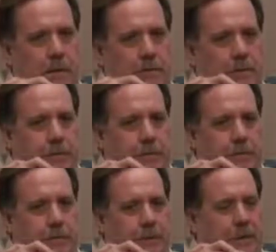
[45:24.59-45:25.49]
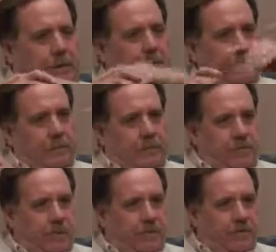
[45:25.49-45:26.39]
so, because of the
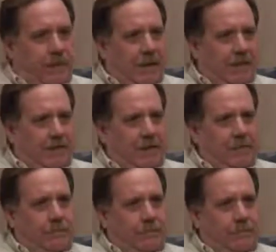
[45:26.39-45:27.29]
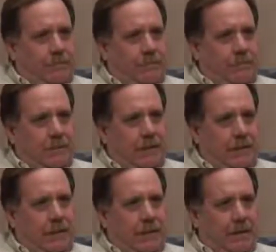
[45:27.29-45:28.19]
sheer size of
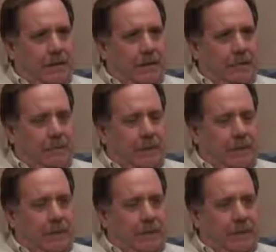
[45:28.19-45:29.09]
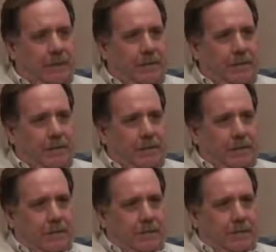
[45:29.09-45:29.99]
Atlanta, of Miami,
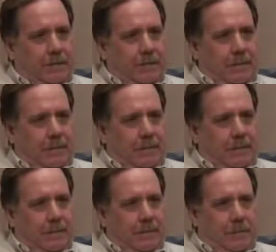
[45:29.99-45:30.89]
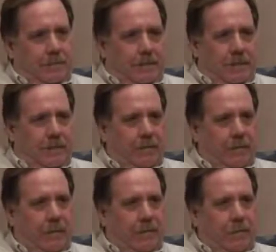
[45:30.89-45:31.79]
um, seven or
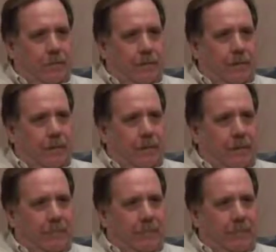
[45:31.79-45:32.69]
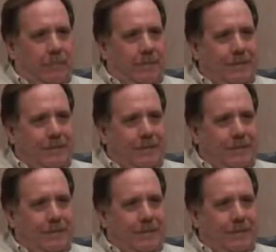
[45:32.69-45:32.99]
eight of them would come out of Miami.